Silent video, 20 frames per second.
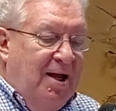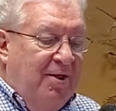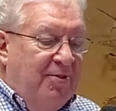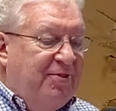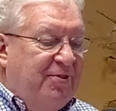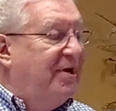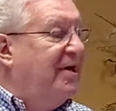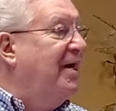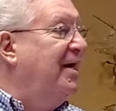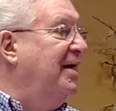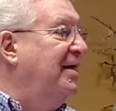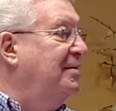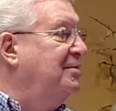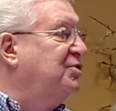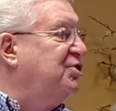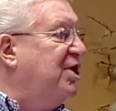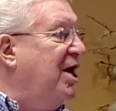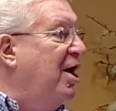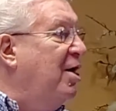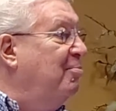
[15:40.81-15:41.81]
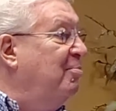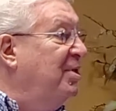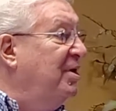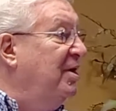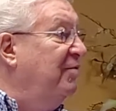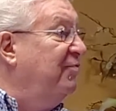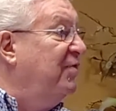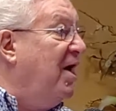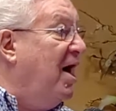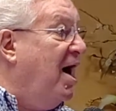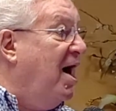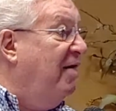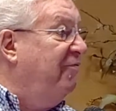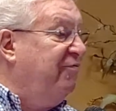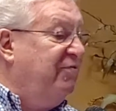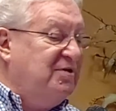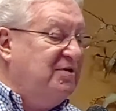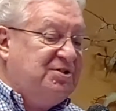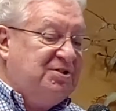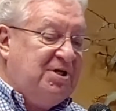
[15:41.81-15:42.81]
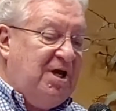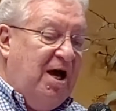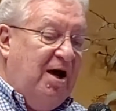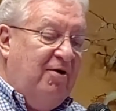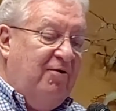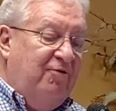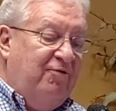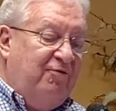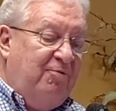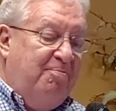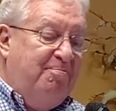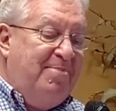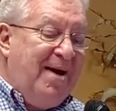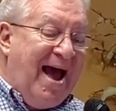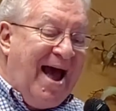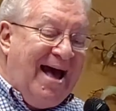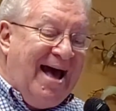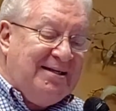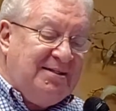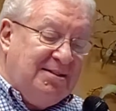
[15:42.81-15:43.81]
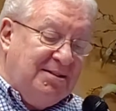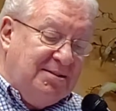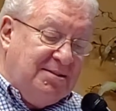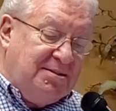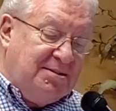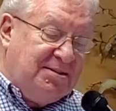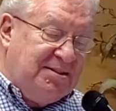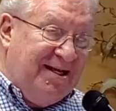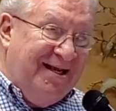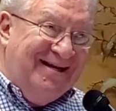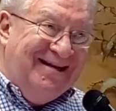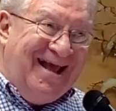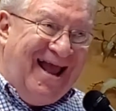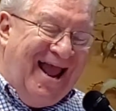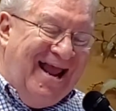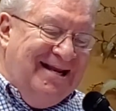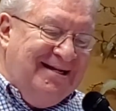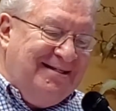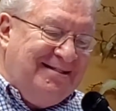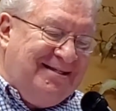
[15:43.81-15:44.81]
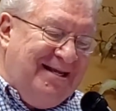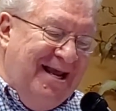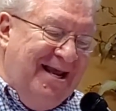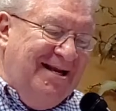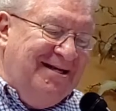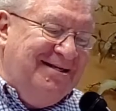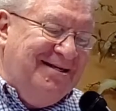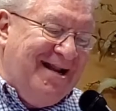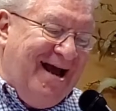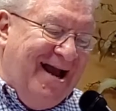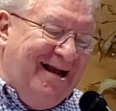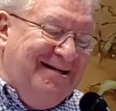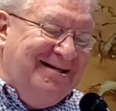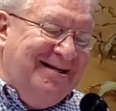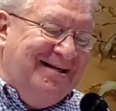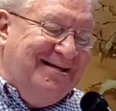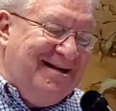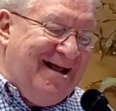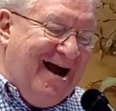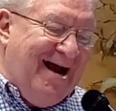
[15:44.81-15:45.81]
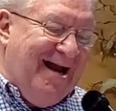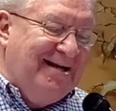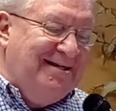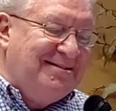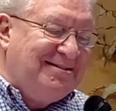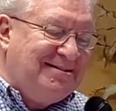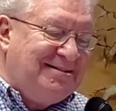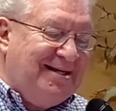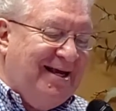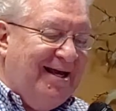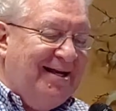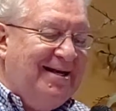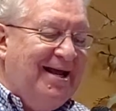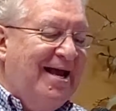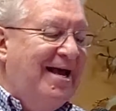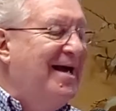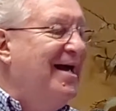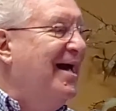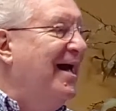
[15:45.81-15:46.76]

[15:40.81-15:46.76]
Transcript: The chairman of the Office of Patents in 1899 said,